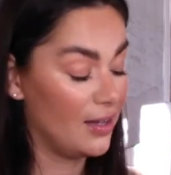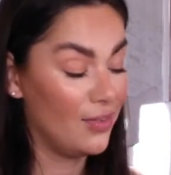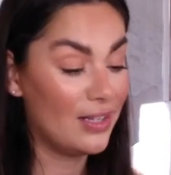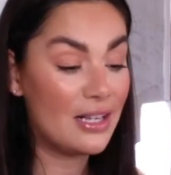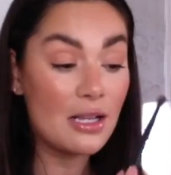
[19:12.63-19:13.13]

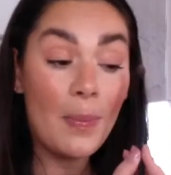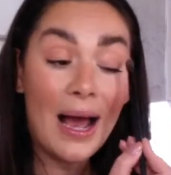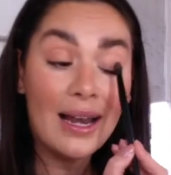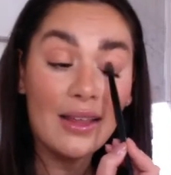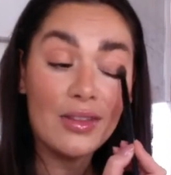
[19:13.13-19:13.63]
this is a
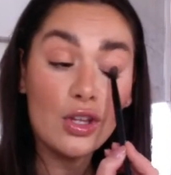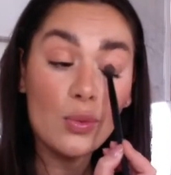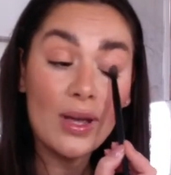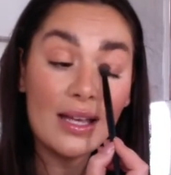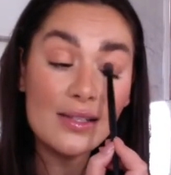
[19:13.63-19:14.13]
palette that you'll
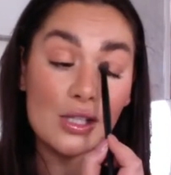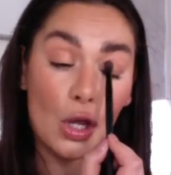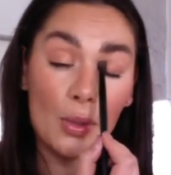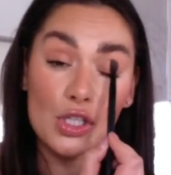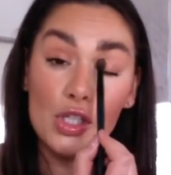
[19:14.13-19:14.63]
get so
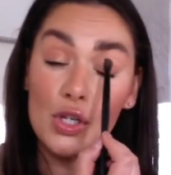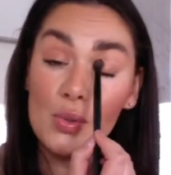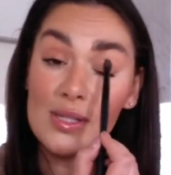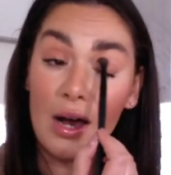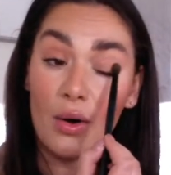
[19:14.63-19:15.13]
much
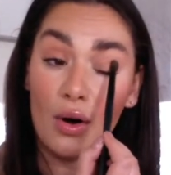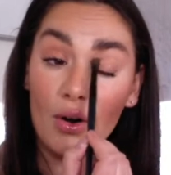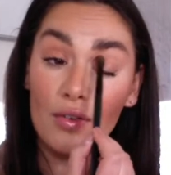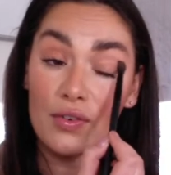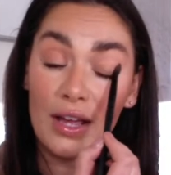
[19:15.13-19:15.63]
use out
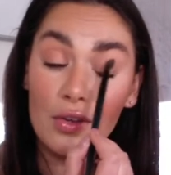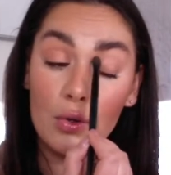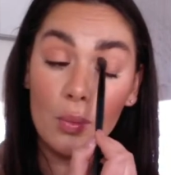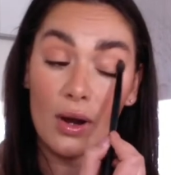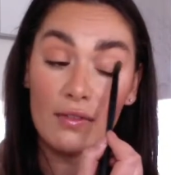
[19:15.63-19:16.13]
of. Like you
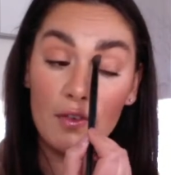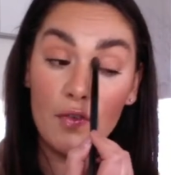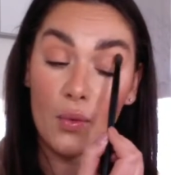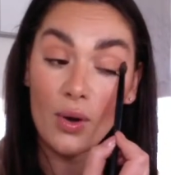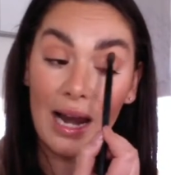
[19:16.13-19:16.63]
can wear it for
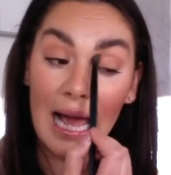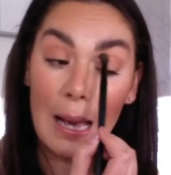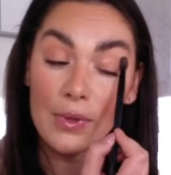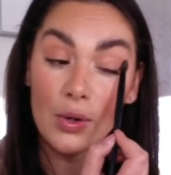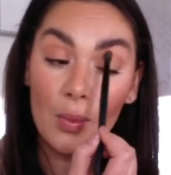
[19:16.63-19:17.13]
full
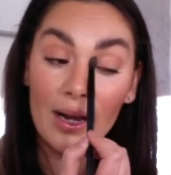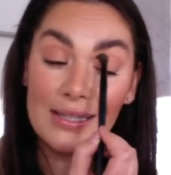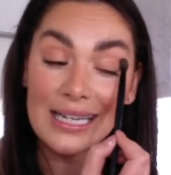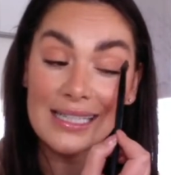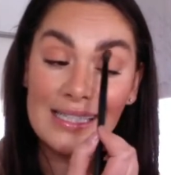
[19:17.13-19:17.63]
glam, you can wear it
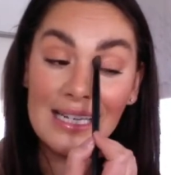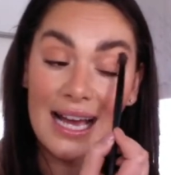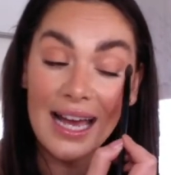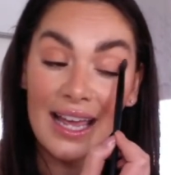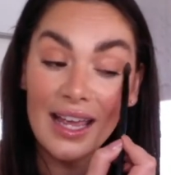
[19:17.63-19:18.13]
day to
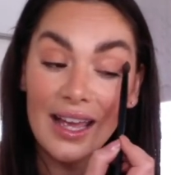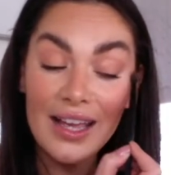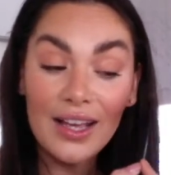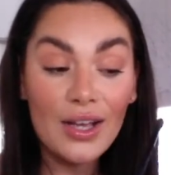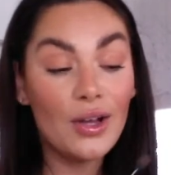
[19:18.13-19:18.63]
day,
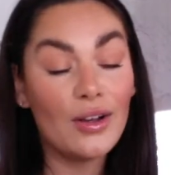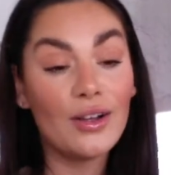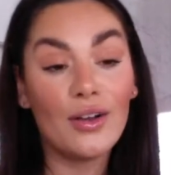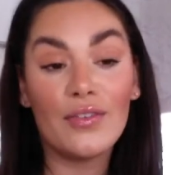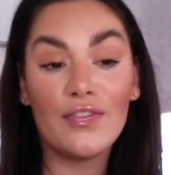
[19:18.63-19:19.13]

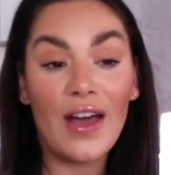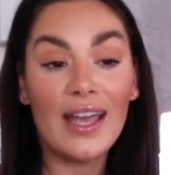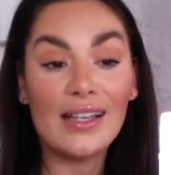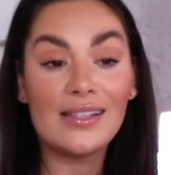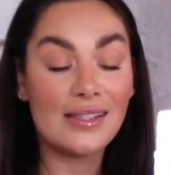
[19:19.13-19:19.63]

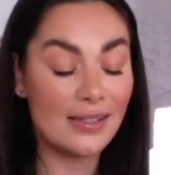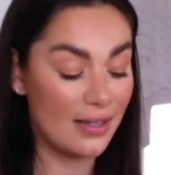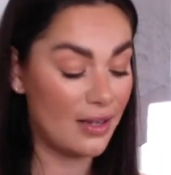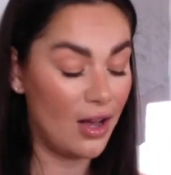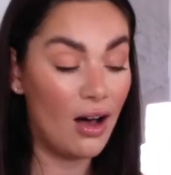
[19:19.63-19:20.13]
face,
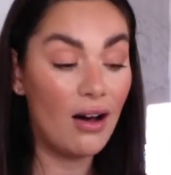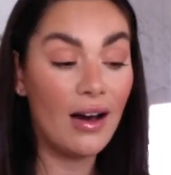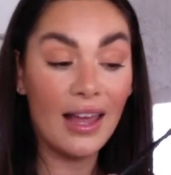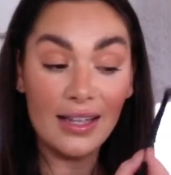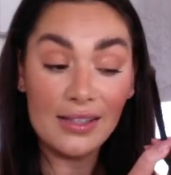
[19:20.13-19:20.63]

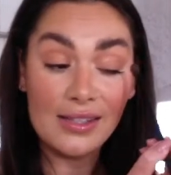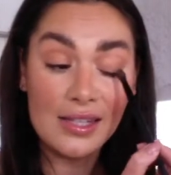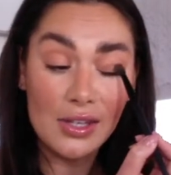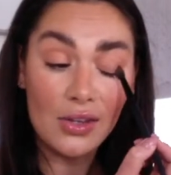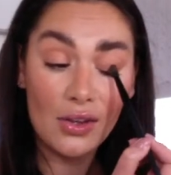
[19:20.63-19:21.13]

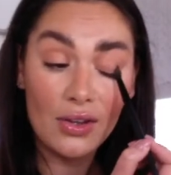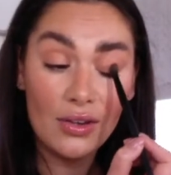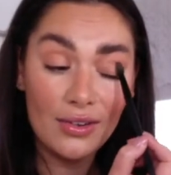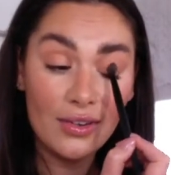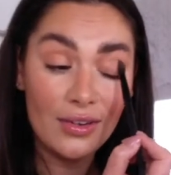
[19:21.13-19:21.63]
eyes. You
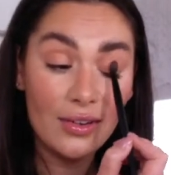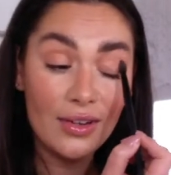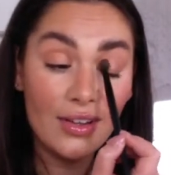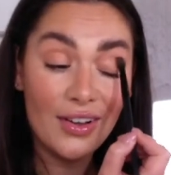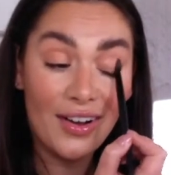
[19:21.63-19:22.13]
can
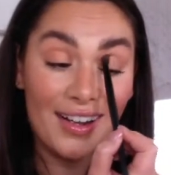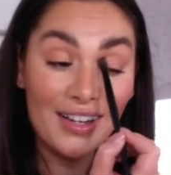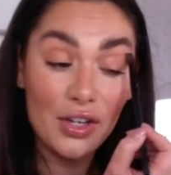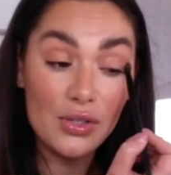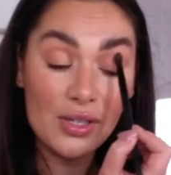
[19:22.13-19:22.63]
kind
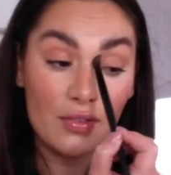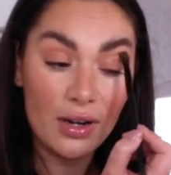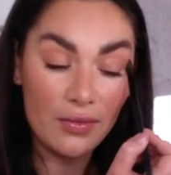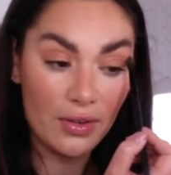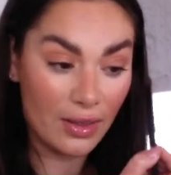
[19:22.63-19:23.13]
of use it for
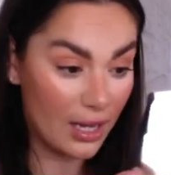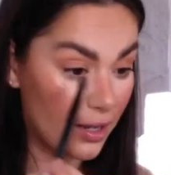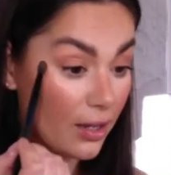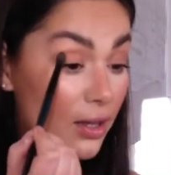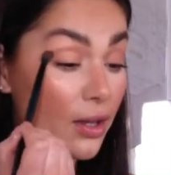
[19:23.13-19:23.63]

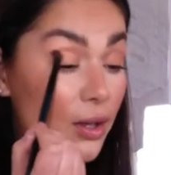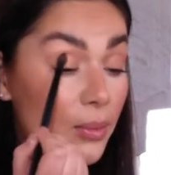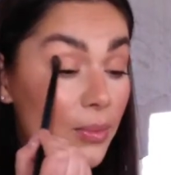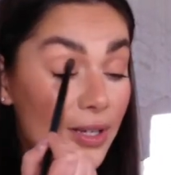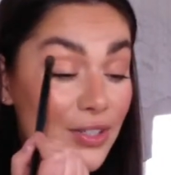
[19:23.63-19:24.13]
everything.
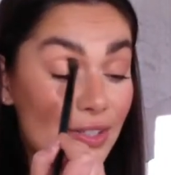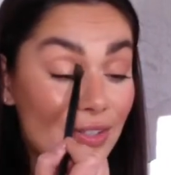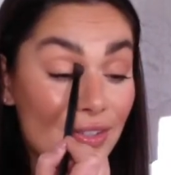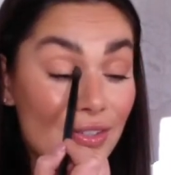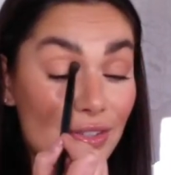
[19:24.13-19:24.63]
Just
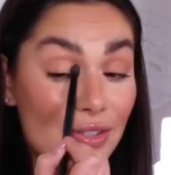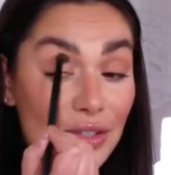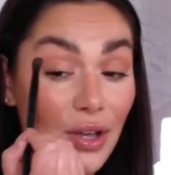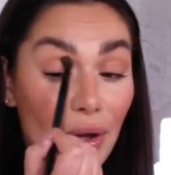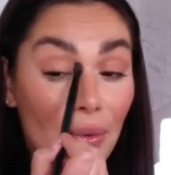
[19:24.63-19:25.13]
looks
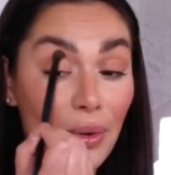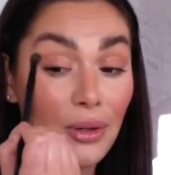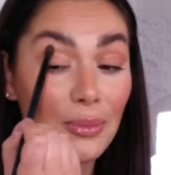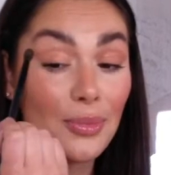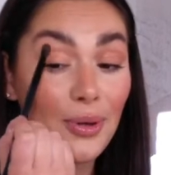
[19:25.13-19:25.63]
so
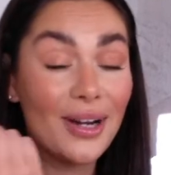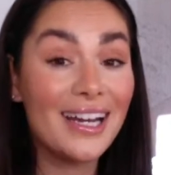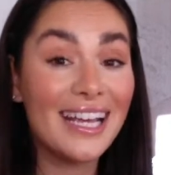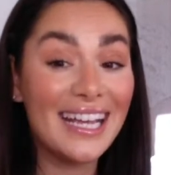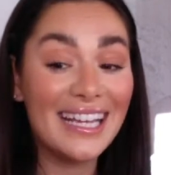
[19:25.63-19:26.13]

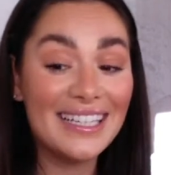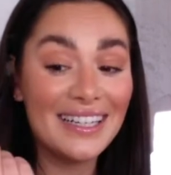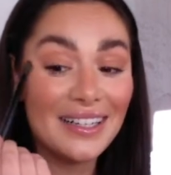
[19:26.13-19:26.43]
pretty.